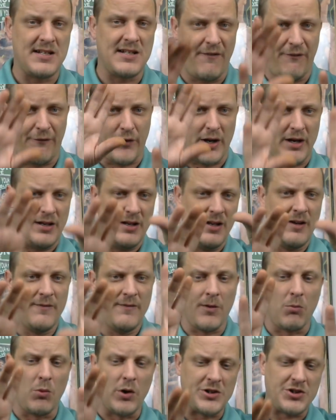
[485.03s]
different
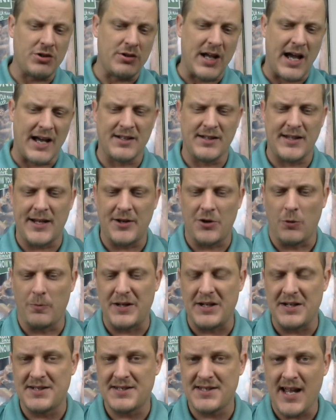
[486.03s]
from what you got in that
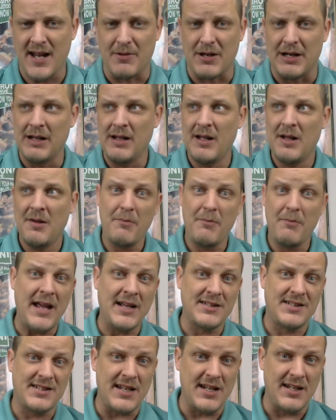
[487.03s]
opening segment.
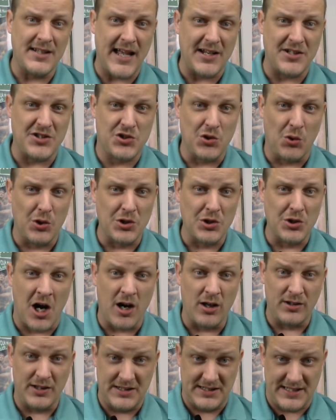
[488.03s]
Man, seeing that George
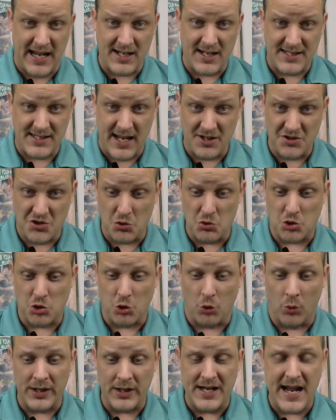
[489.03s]
Carlin 10 to
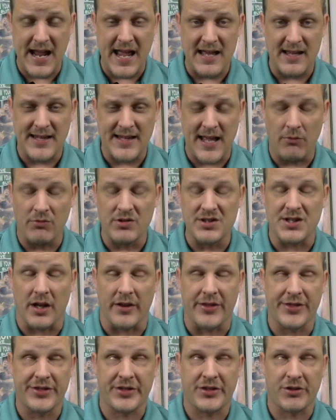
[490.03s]
20 ad, that was a
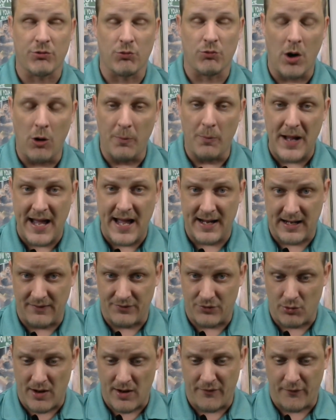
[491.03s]
throwback if
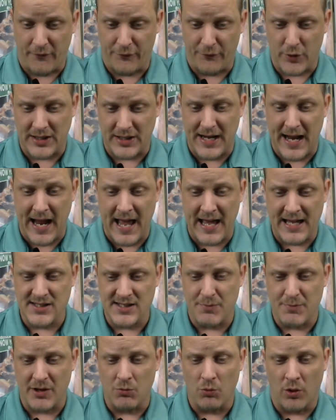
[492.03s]
there ever freaking has
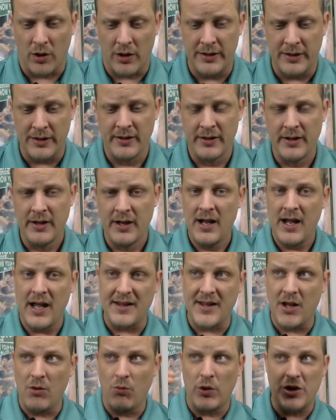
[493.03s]
been one.
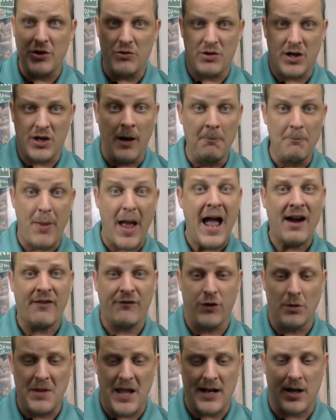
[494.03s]
And then when you come back
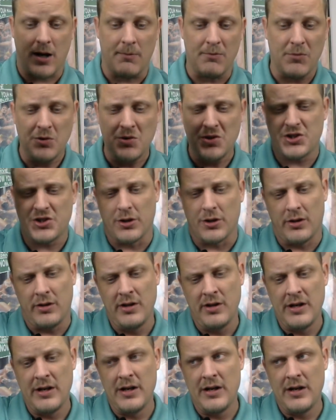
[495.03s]
from that commercial,
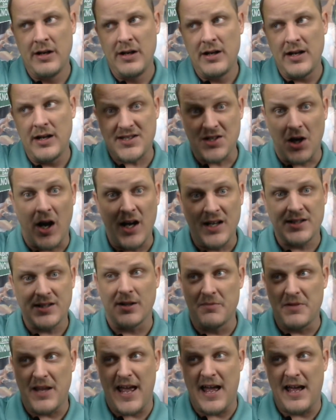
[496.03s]
it's
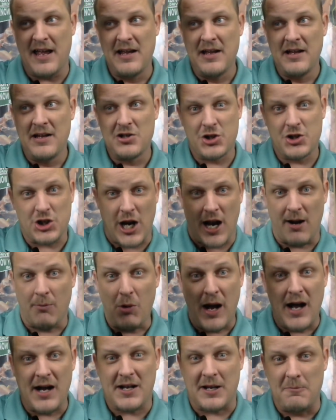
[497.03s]
awesome that
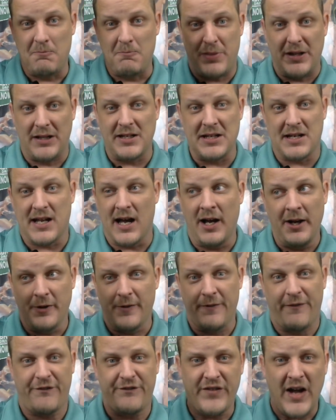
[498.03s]
Shamrock and Billy Gunn
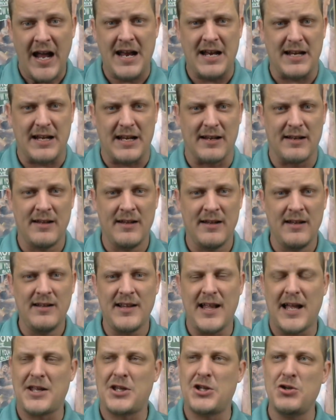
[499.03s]
are fighting.
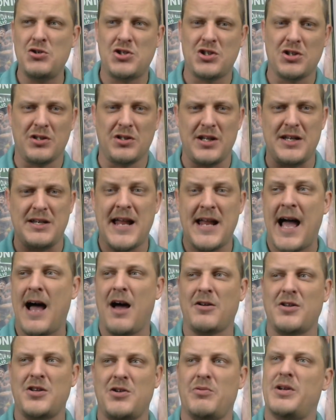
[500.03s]
Like usually
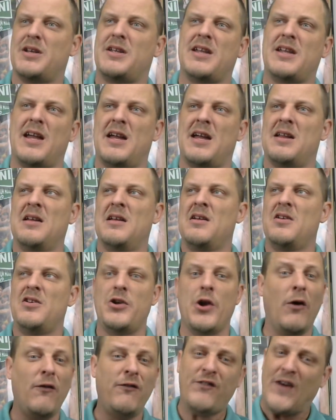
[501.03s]
now you would get
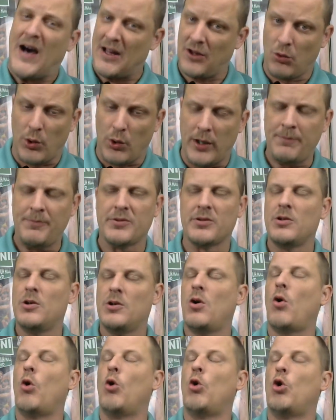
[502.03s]
no follow up
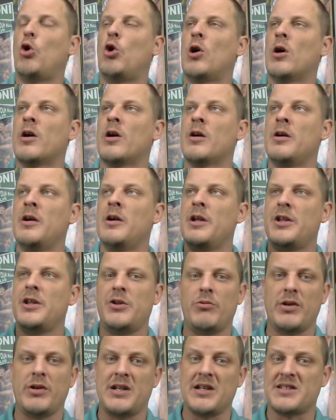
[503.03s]
or
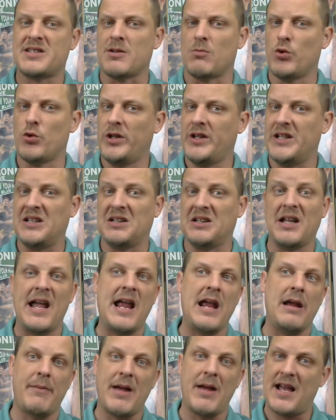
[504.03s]
you would get some really
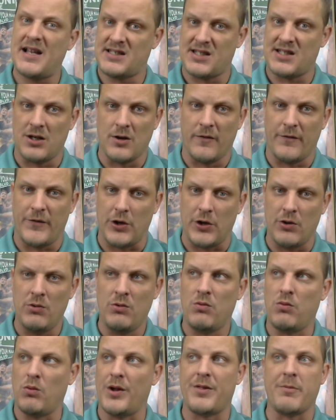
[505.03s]
lame ass interview
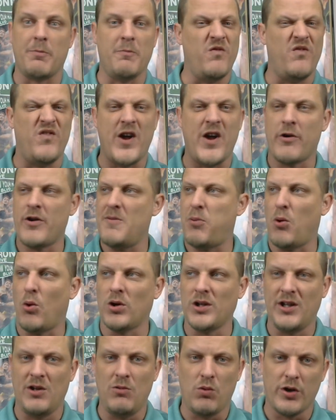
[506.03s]
with very
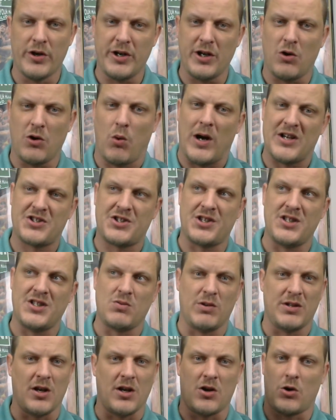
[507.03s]
poorly worded questions
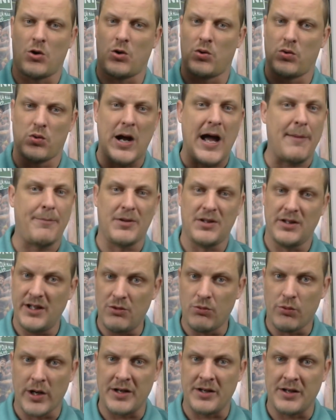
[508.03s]
with a
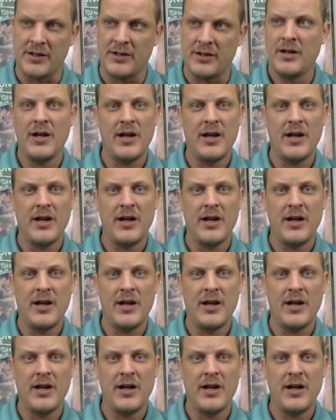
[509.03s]
crappily written